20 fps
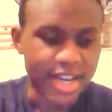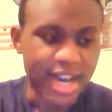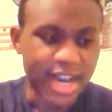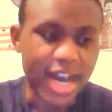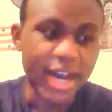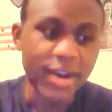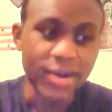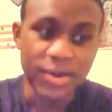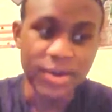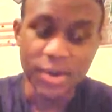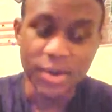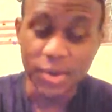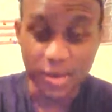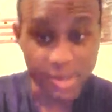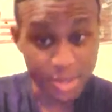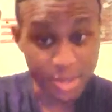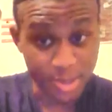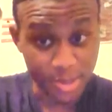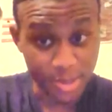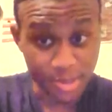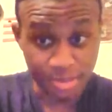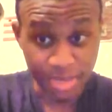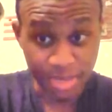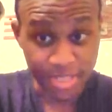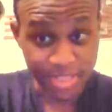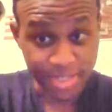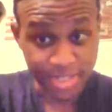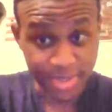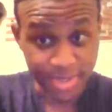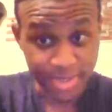I don't know what to do with
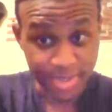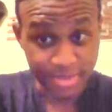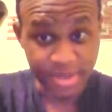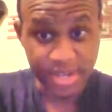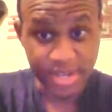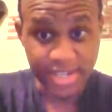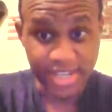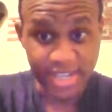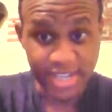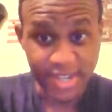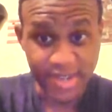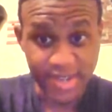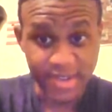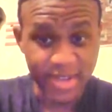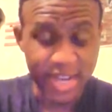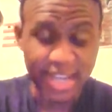myself right now.